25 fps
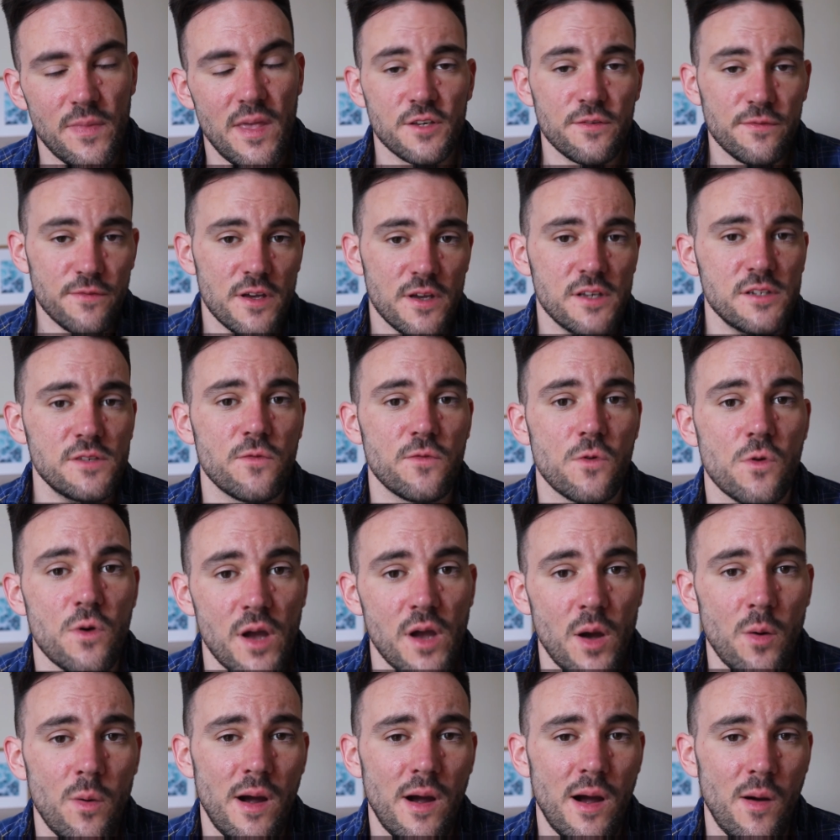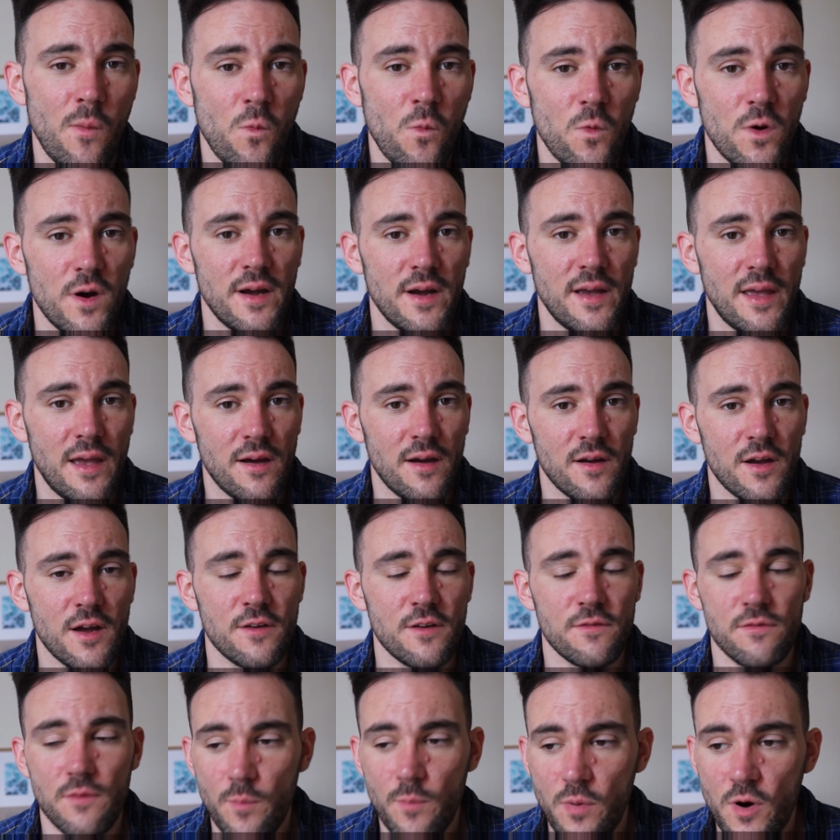So first of all, go out and work out kind
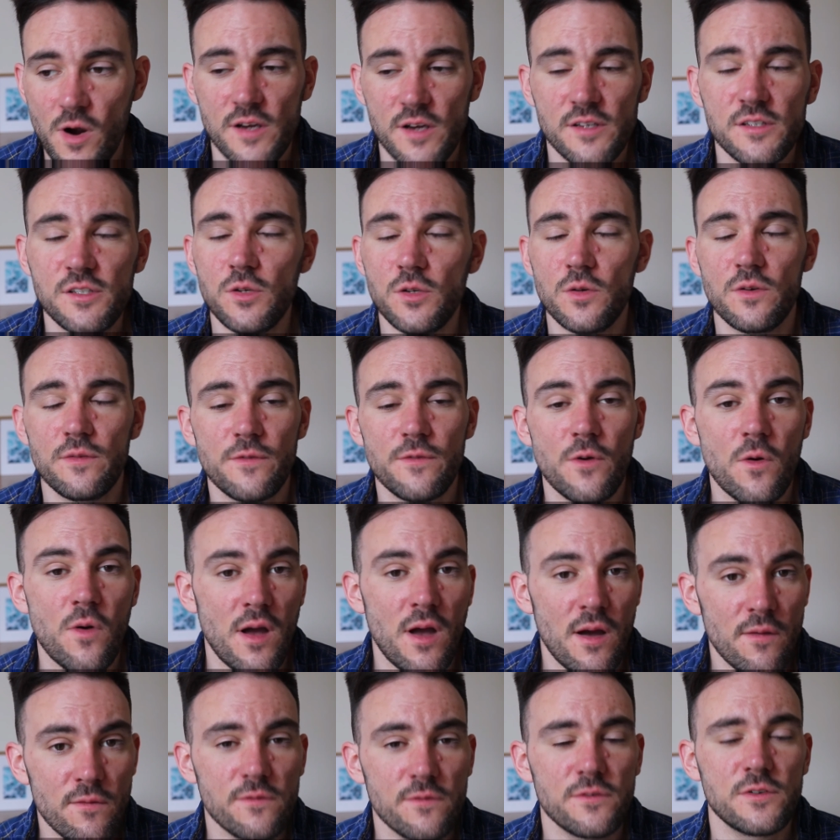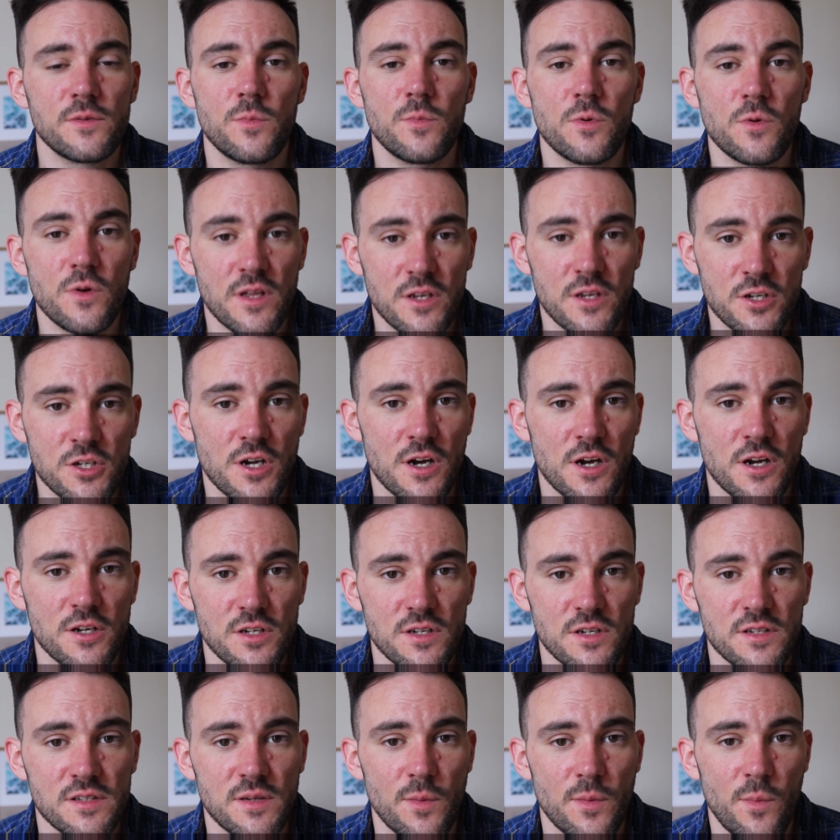of the price you'd feel comfortable in
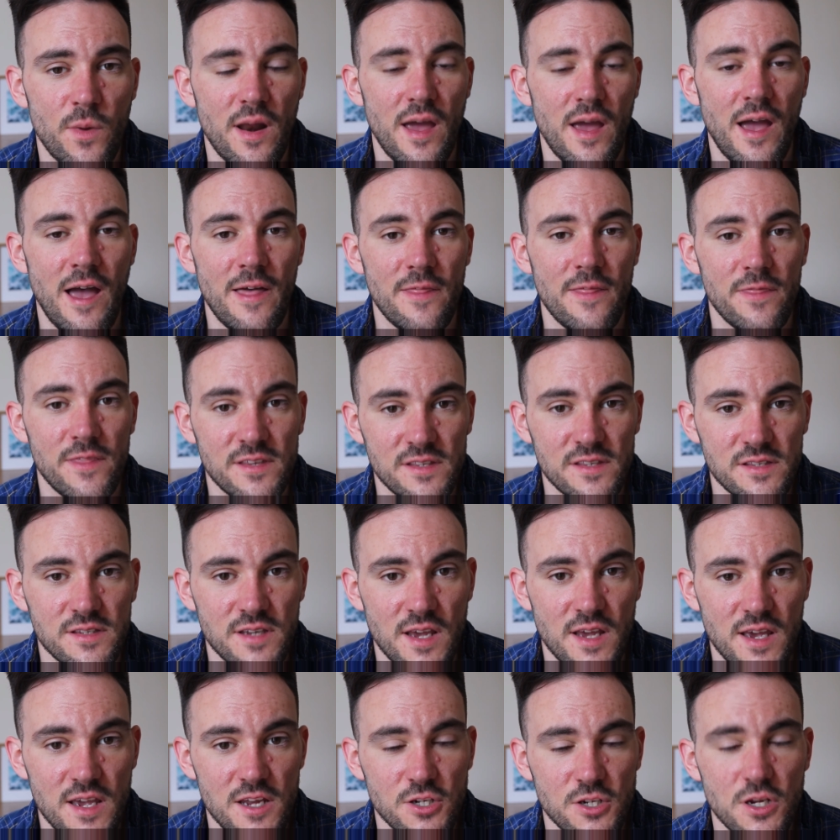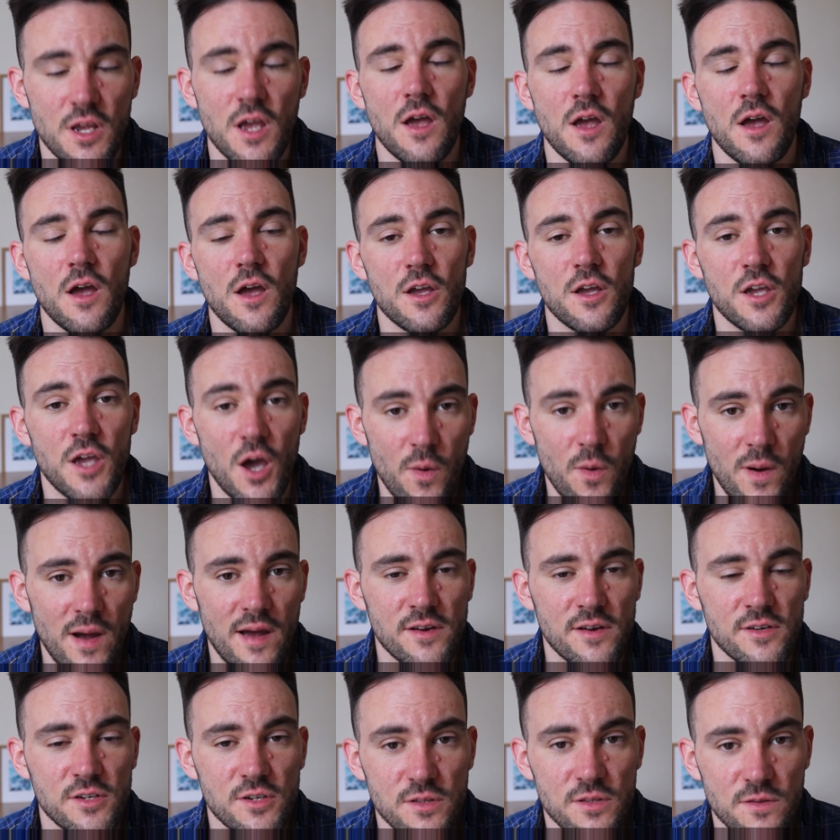charging someone at this stage. Go
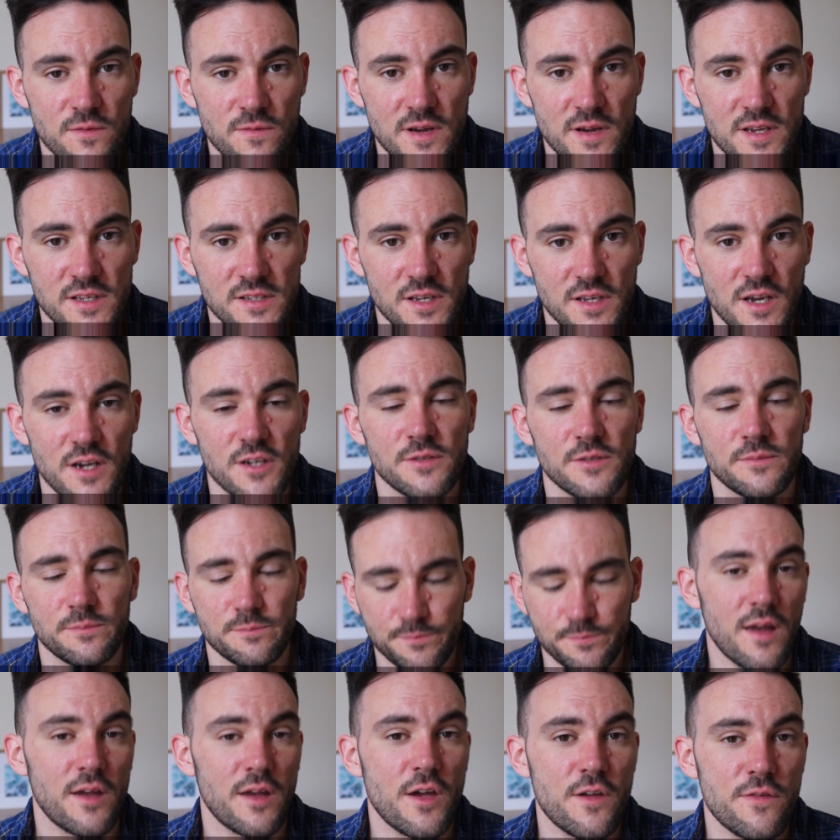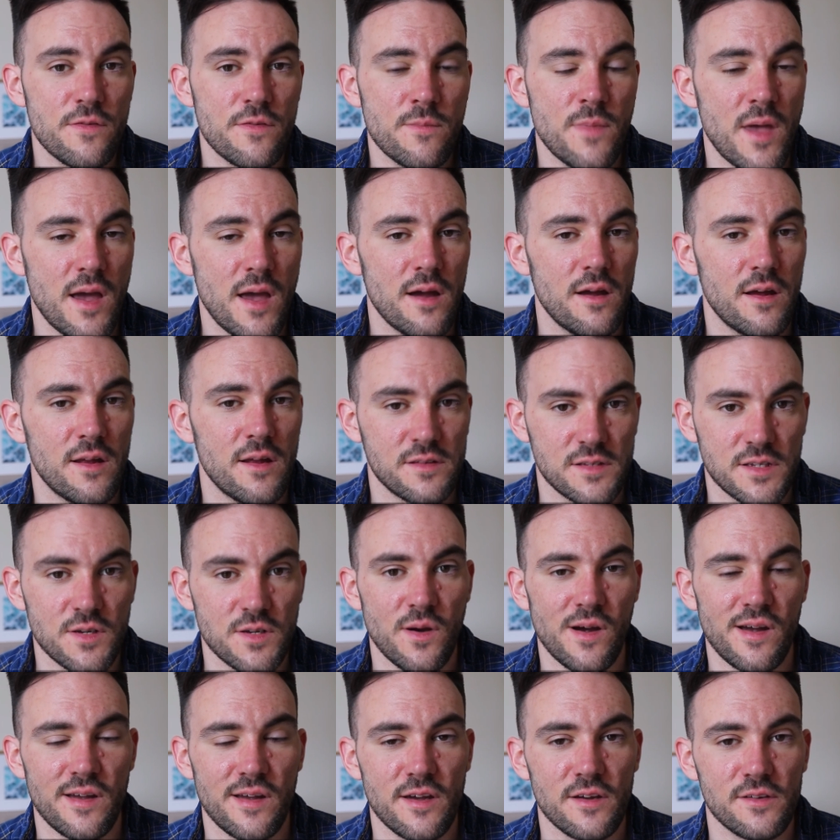out and do the research and go from there and see
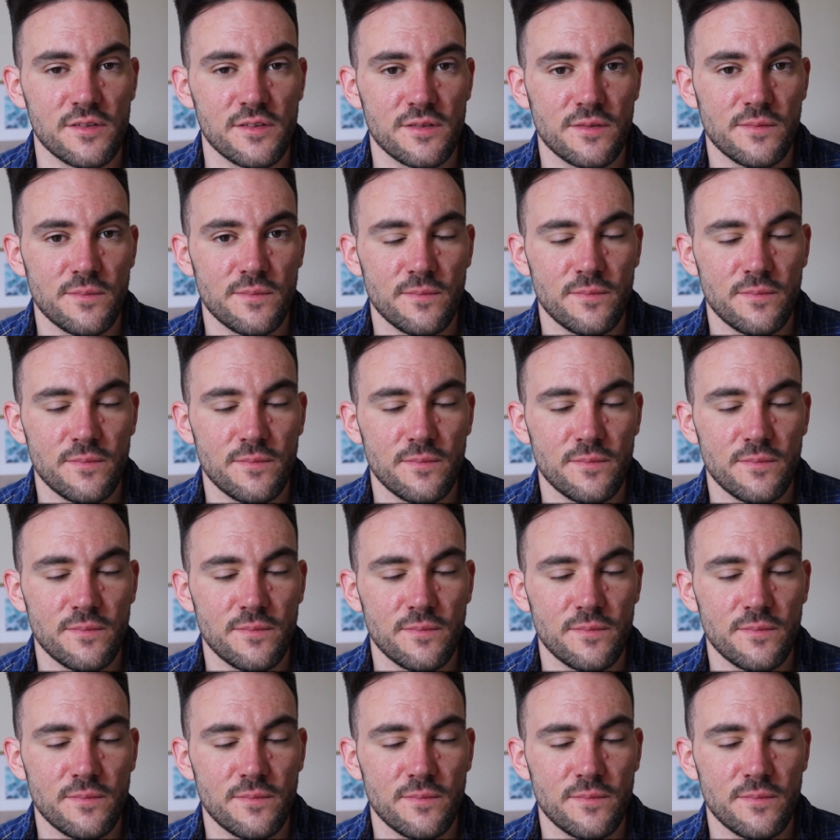how it goes.